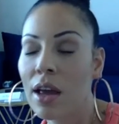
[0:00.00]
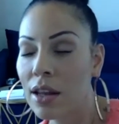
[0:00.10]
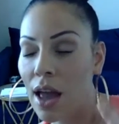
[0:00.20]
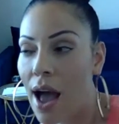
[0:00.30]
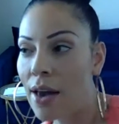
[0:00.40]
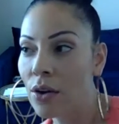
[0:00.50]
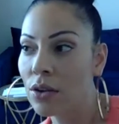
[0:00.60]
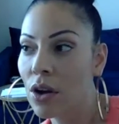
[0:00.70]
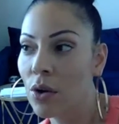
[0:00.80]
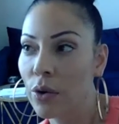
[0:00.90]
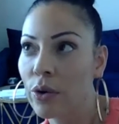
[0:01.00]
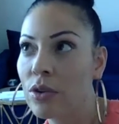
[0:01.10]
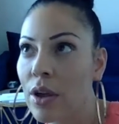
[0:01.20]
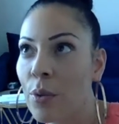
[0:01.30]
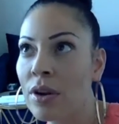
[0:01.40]
And I don't
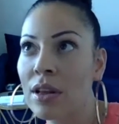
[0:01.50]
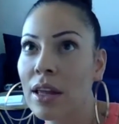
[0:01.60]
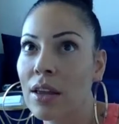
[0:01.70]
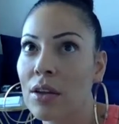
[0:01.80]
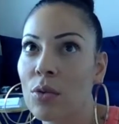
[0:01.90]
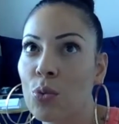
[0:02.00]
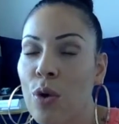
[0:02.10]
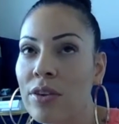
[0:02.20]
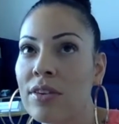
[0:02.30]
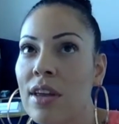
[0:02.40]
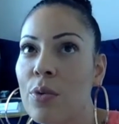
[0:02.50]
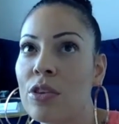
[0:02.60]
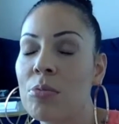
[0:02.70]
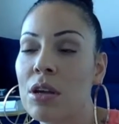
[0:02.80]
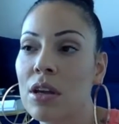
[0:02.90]
know, it wouldn't, like, resonate
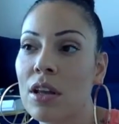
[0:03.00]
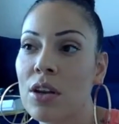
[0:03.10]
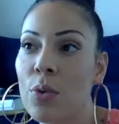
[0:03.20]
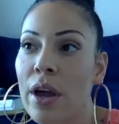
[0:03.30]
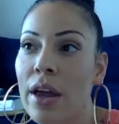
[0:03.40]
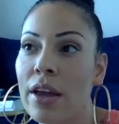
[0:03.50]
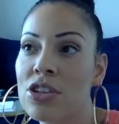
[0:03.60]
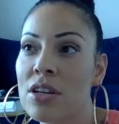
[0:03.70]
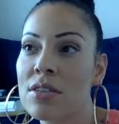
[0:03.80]
with me in any way. I